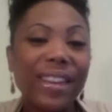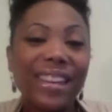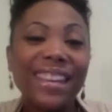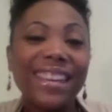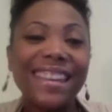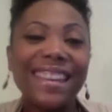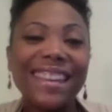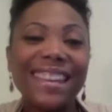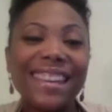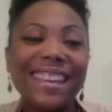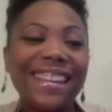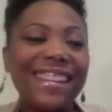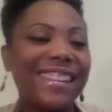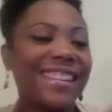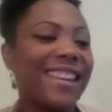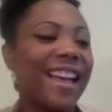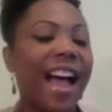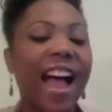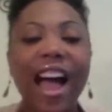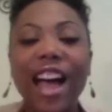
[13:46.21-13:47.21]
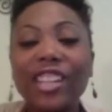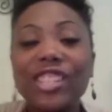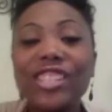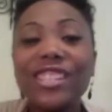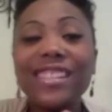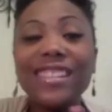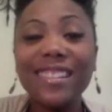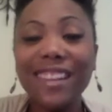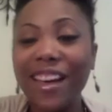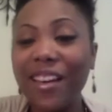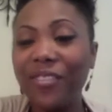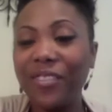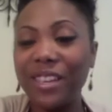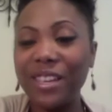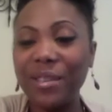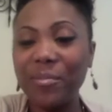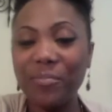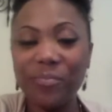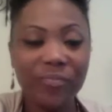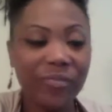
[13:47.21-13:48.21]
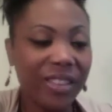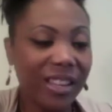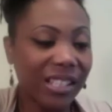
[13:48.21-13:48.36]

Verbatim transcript: again, and I just love it.